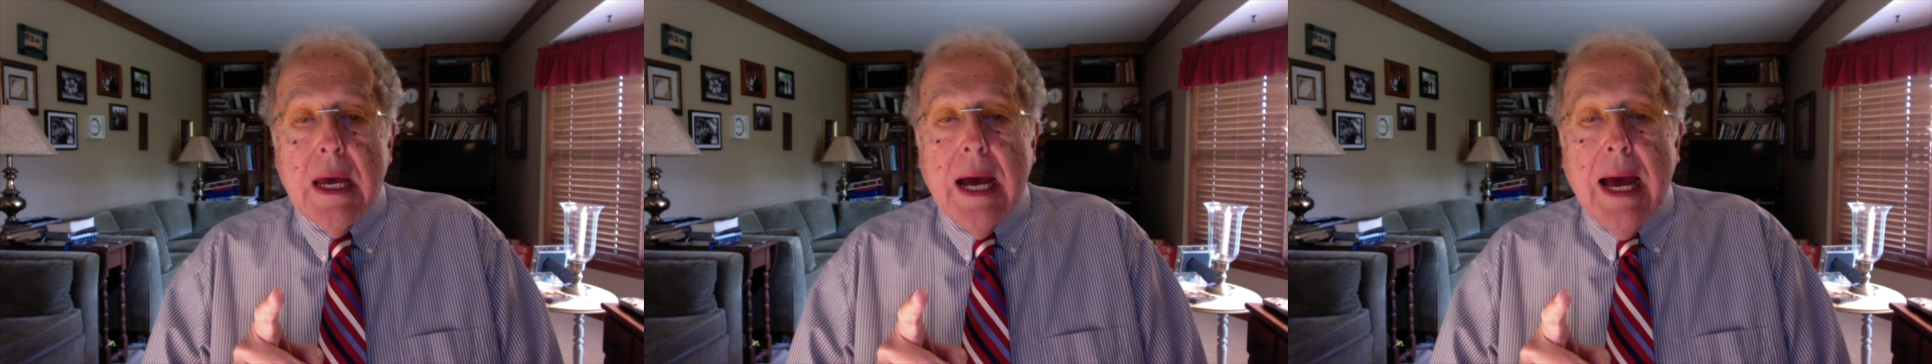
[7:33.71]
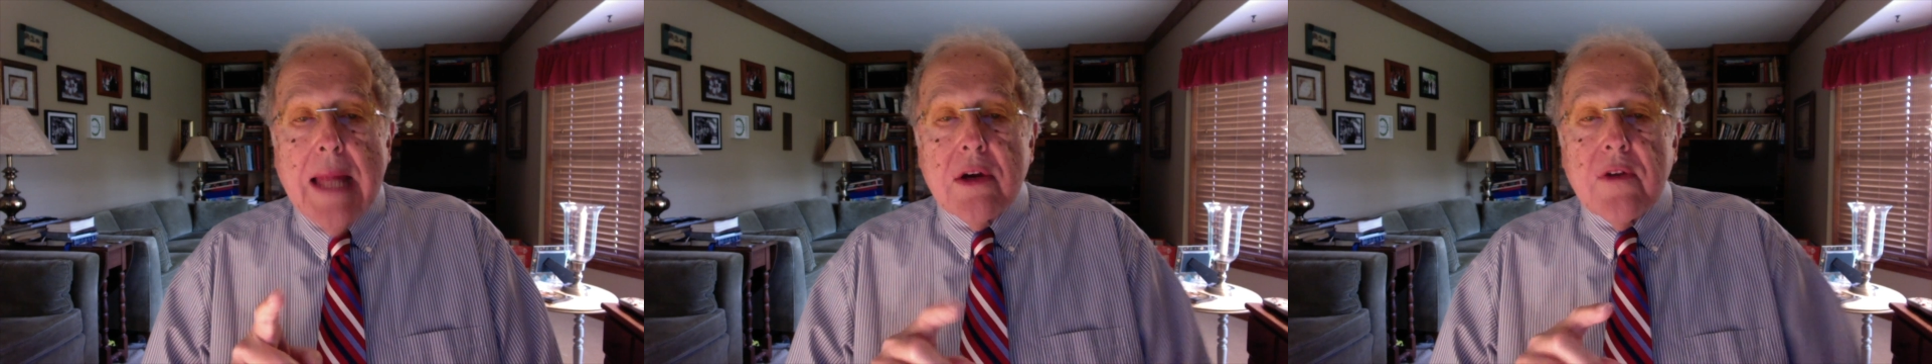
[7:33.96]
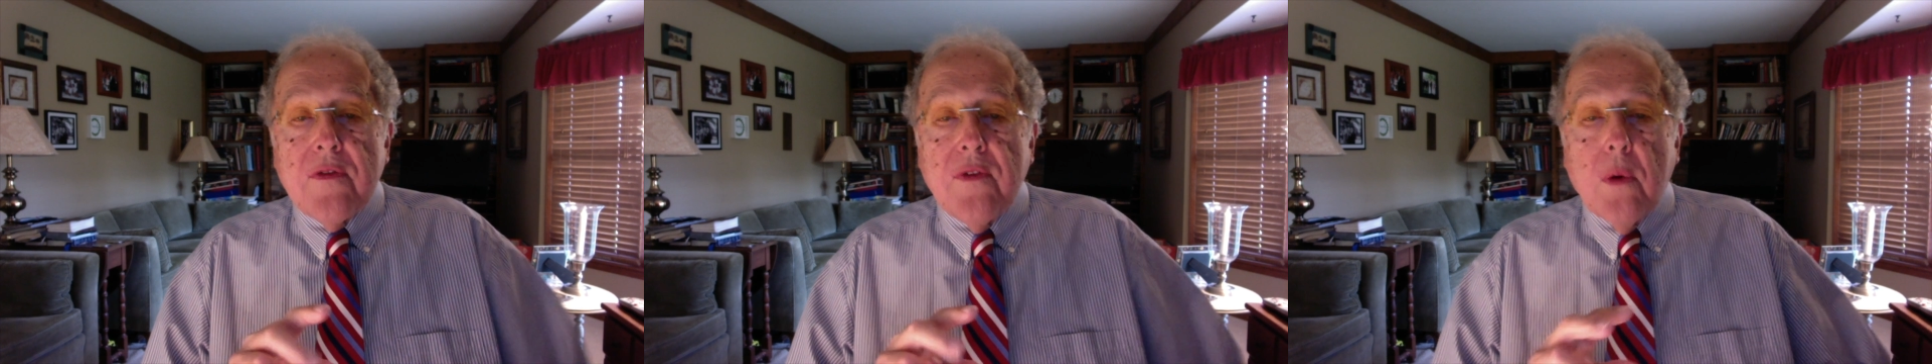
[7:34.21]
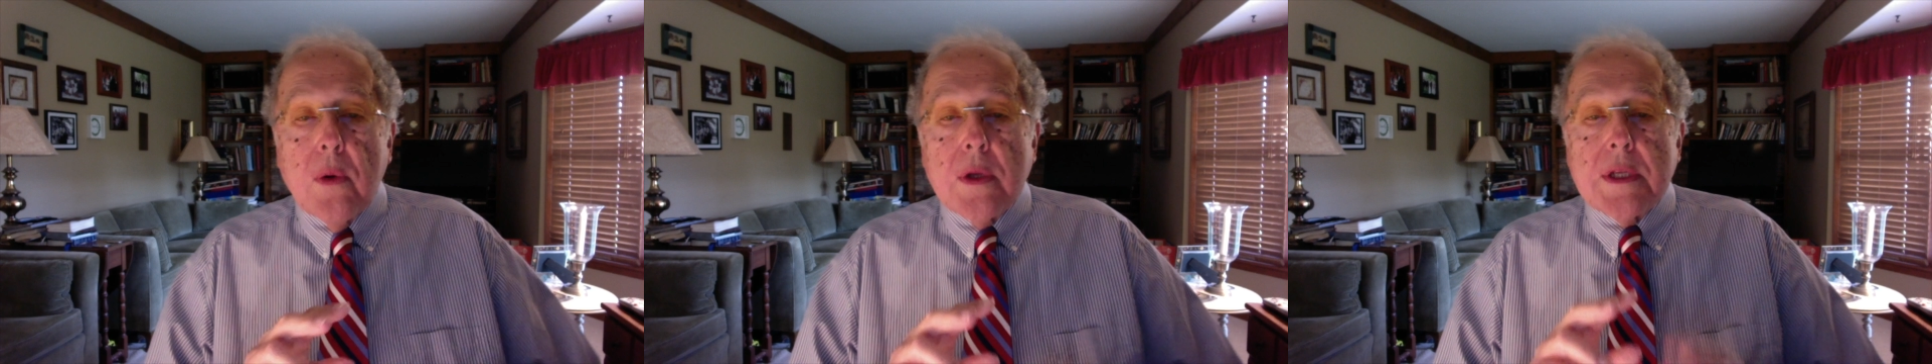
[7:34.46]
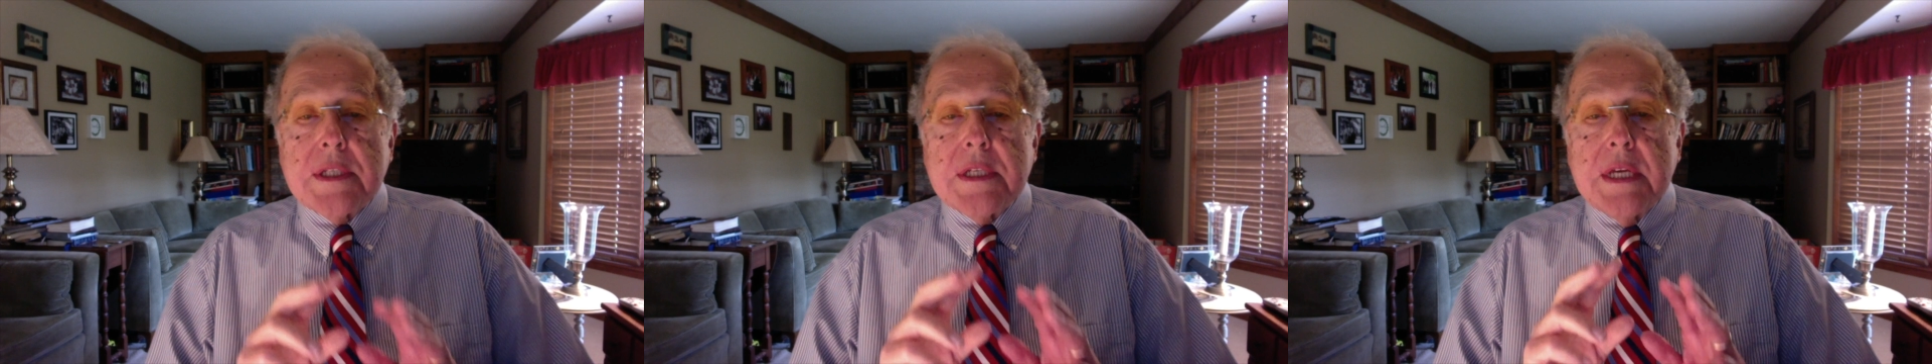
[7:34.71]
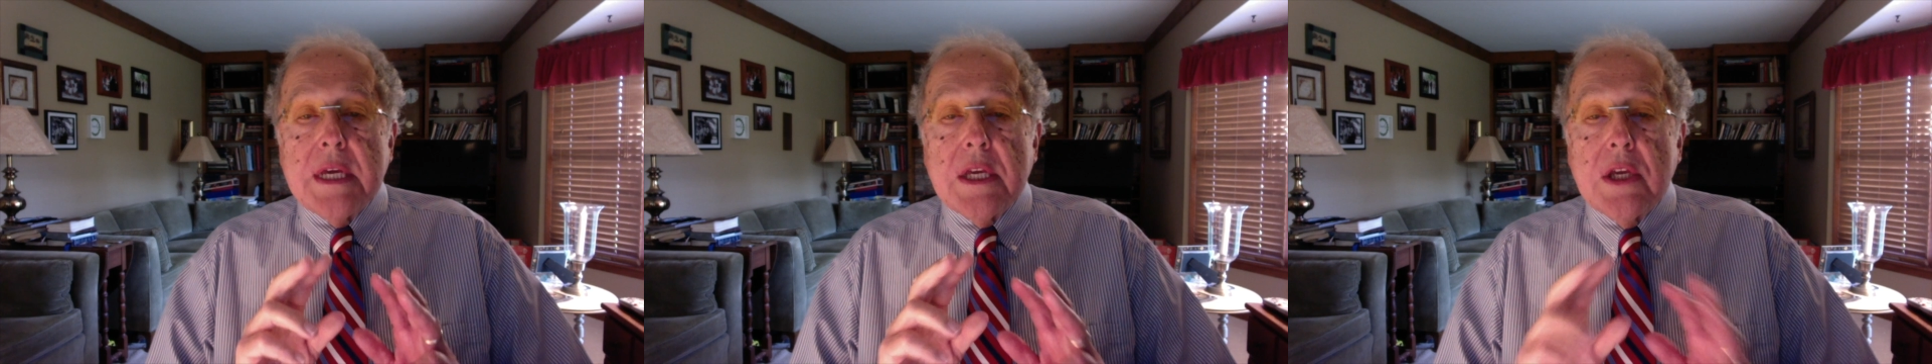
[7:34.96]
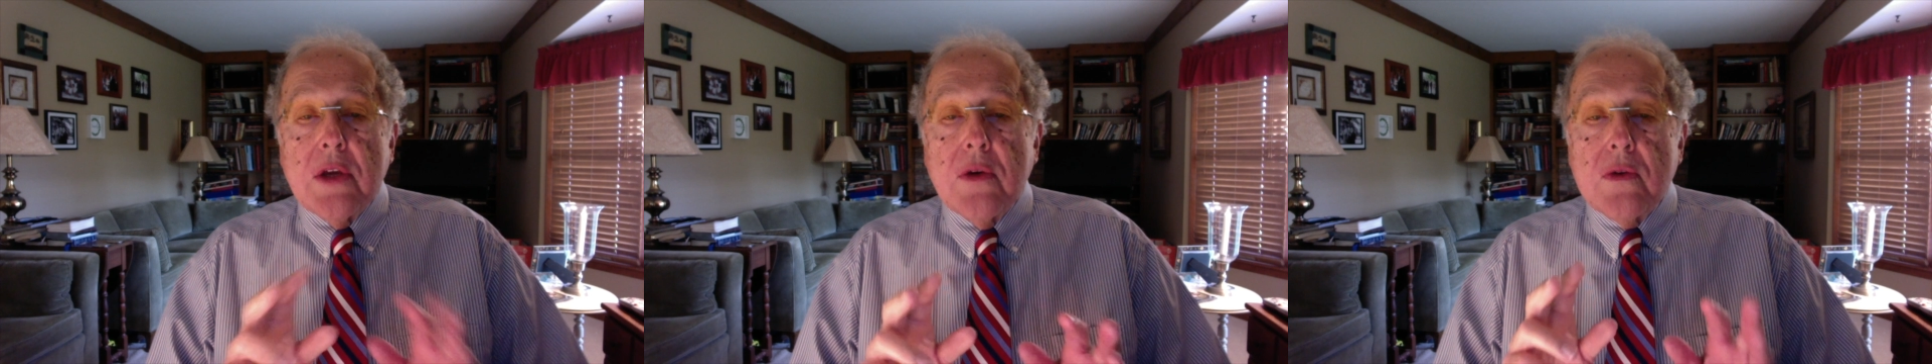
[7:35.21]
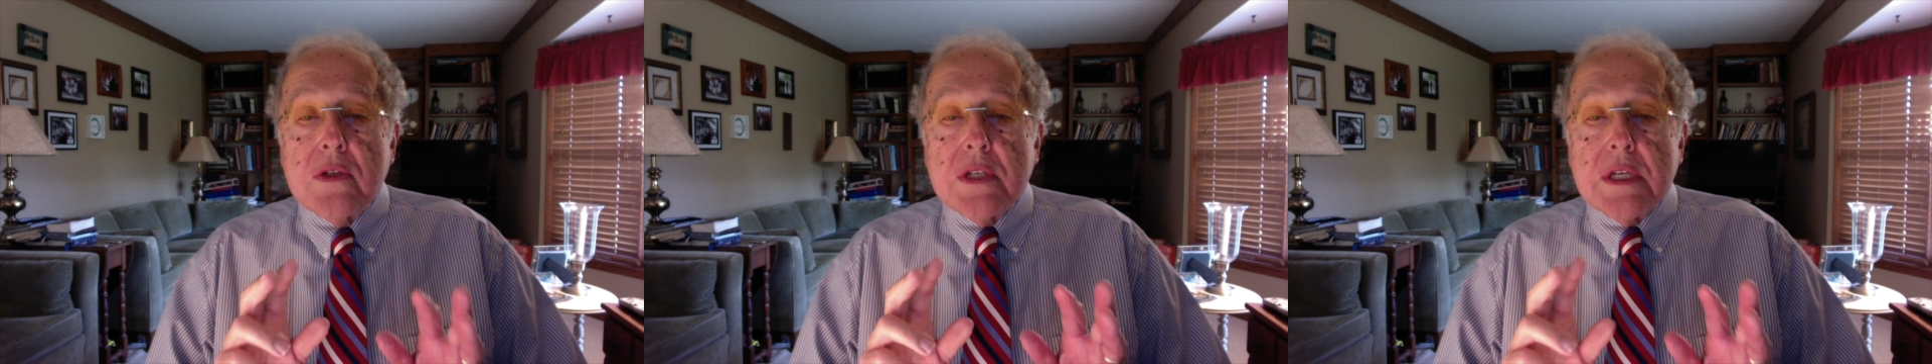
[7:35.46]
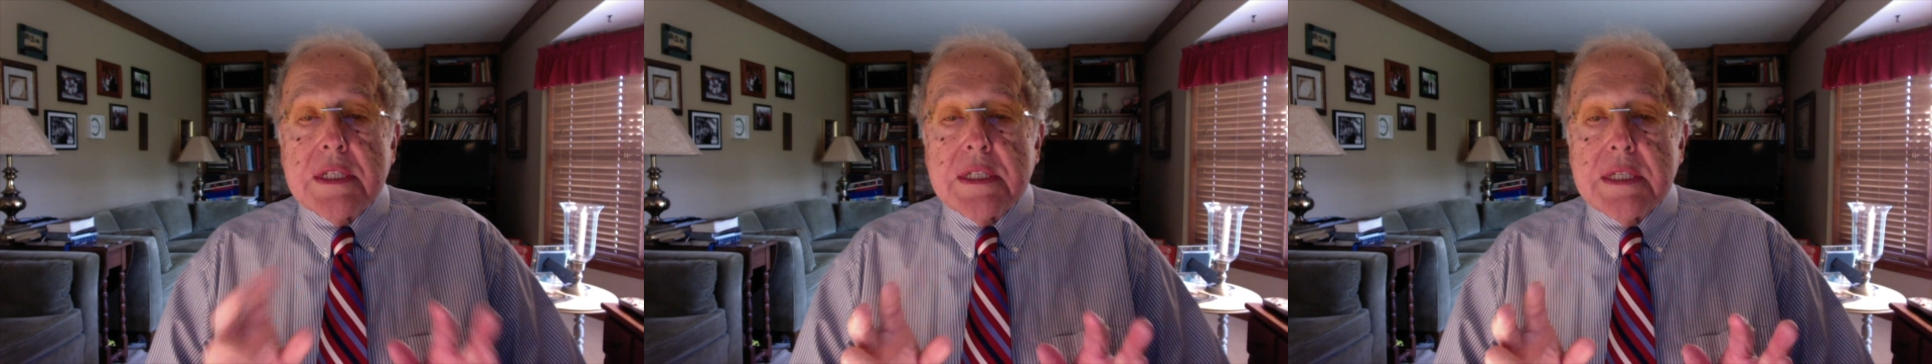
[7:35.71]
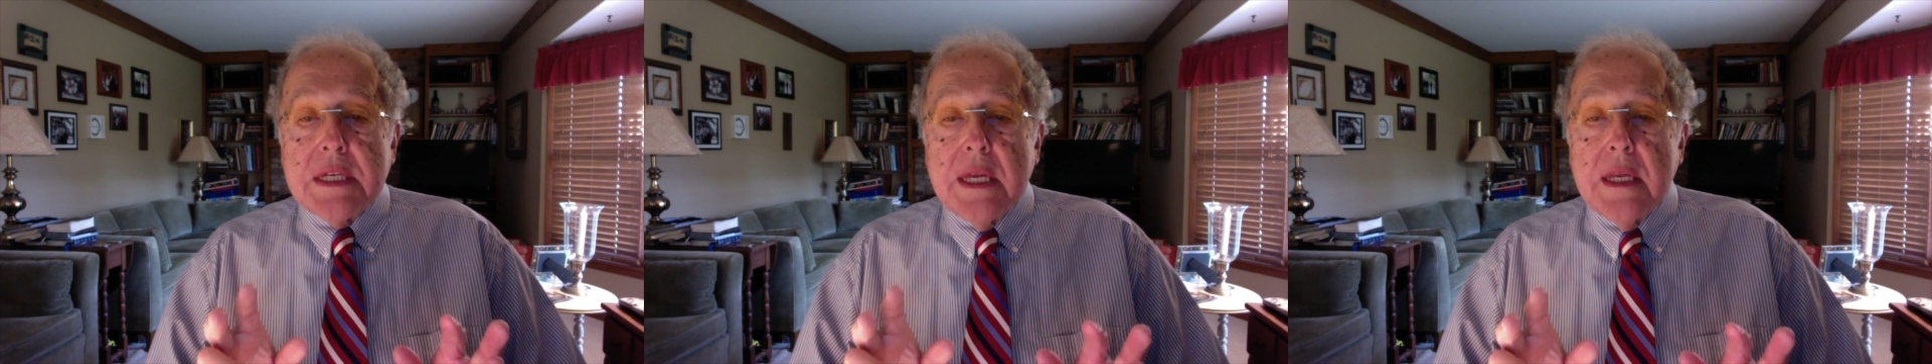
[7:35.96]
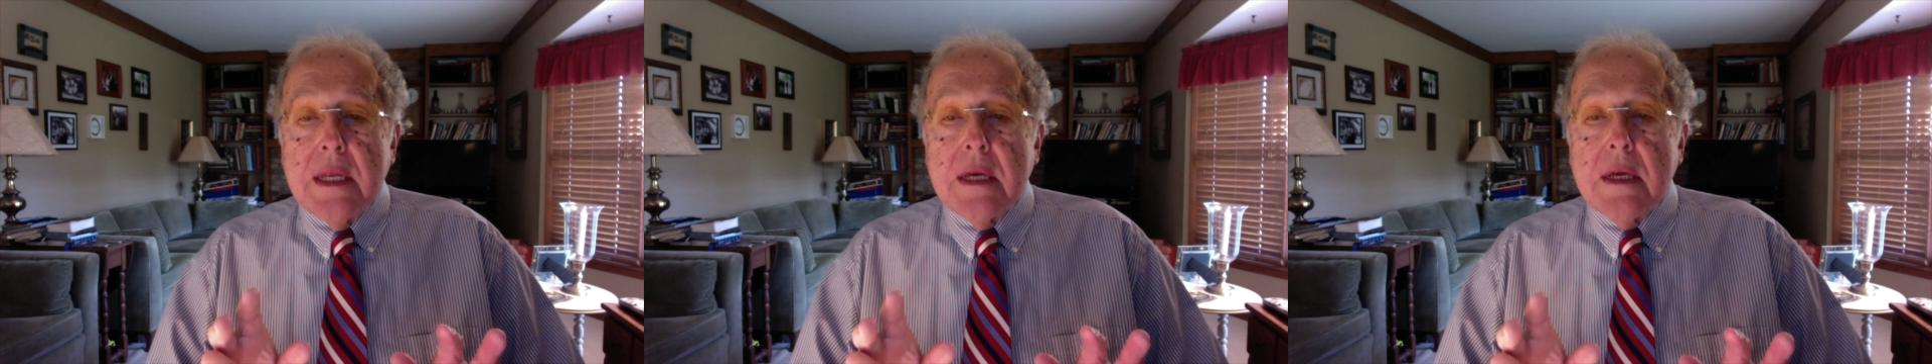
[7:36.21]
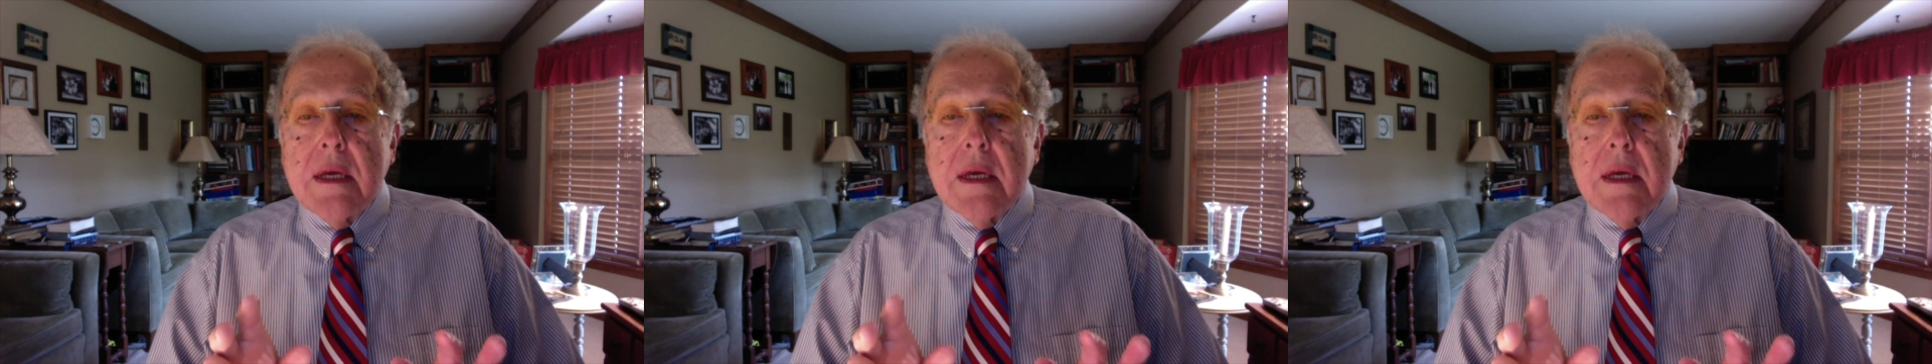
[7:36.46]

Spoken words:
I look forward to seeing you succeed.